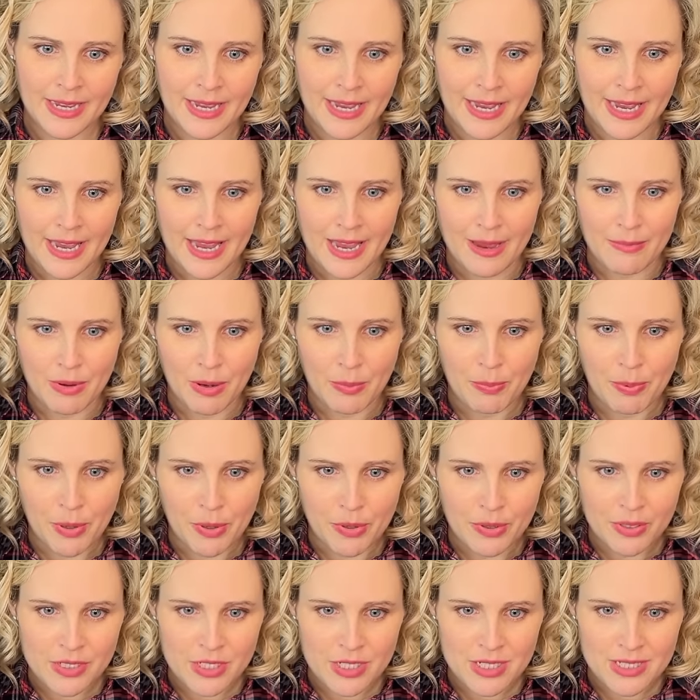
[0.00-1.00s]

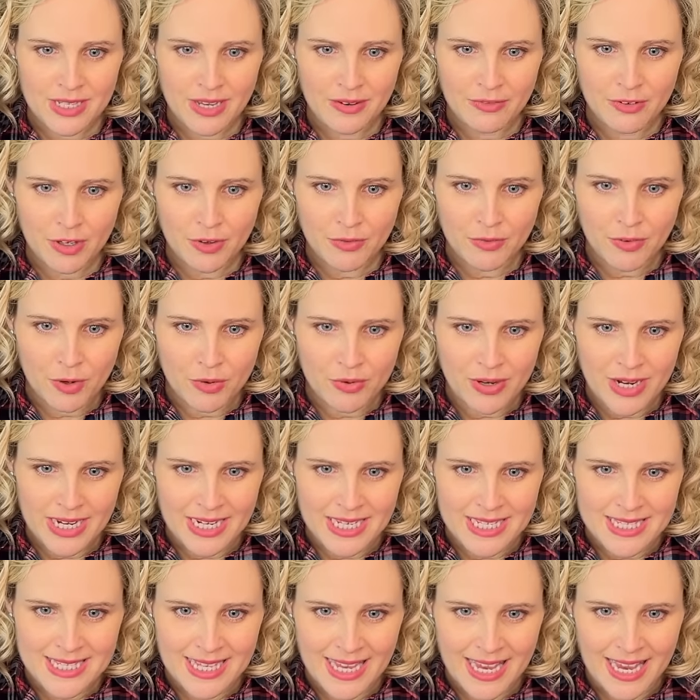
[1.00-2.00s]
Apologies if you've already
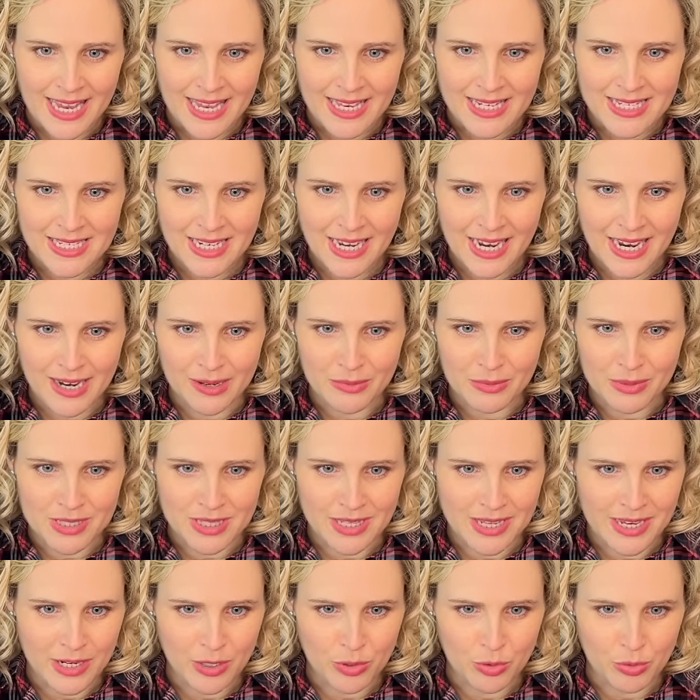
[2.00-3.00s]
said I was
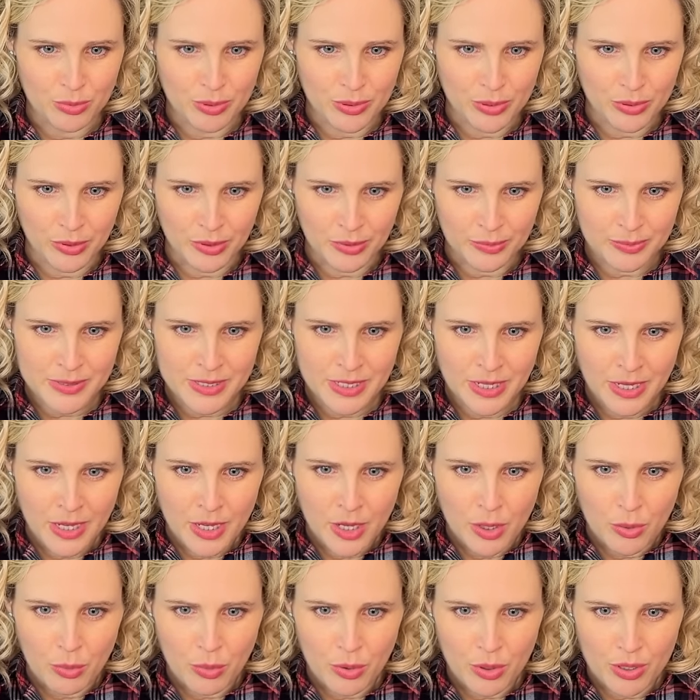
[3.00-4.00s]
late, no probs.
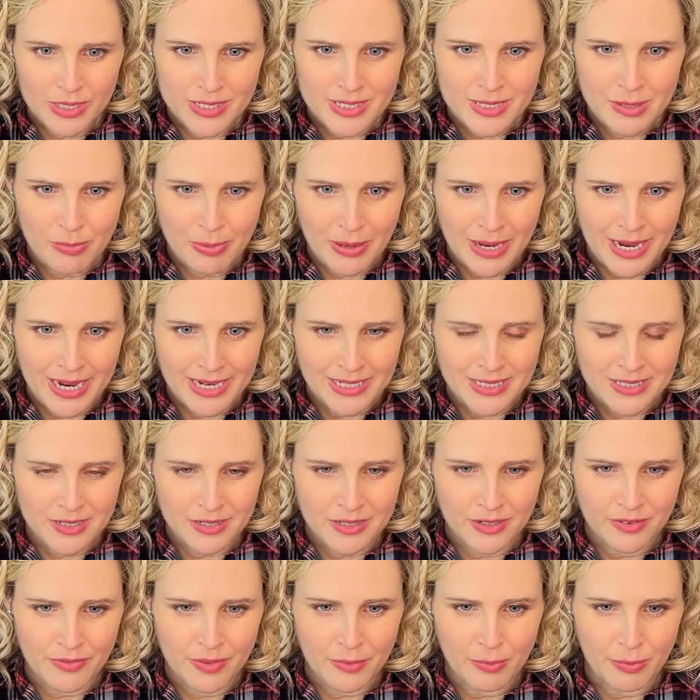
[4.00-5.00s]
What is the
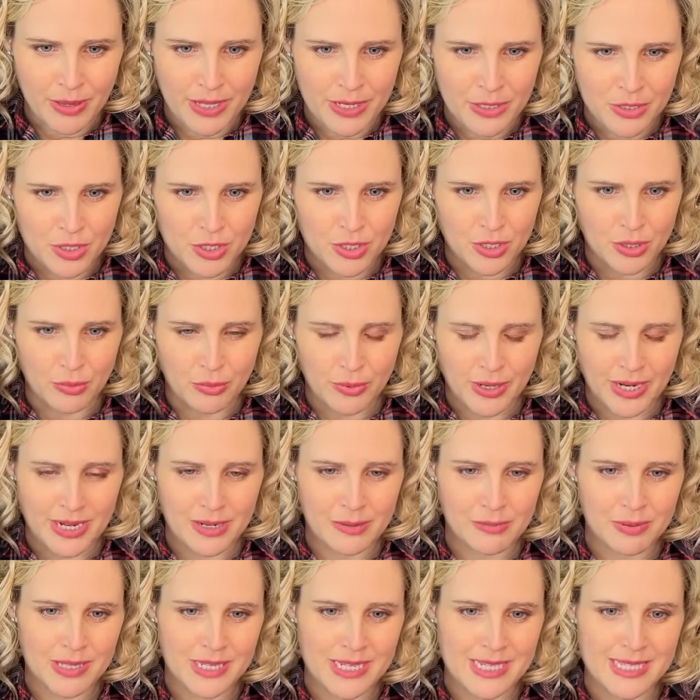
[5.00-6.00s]
pattern of the blouse you're
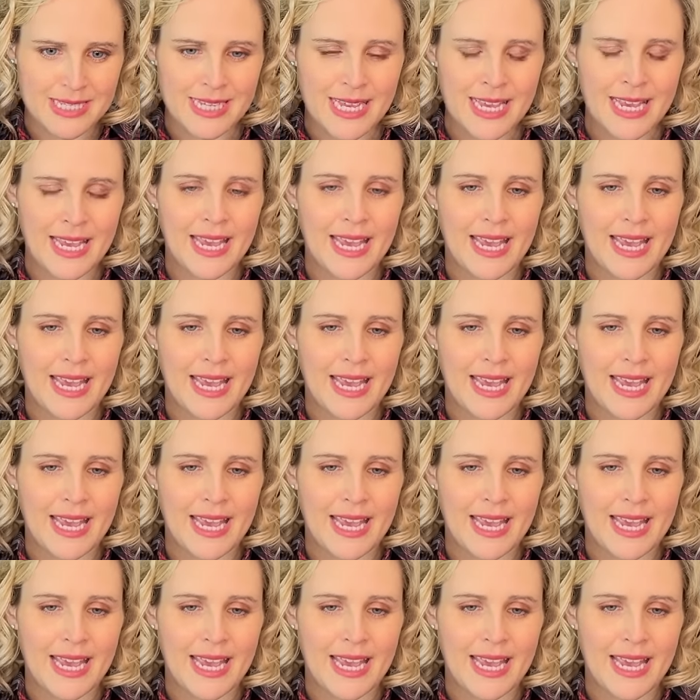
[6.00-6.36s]
wearing, please?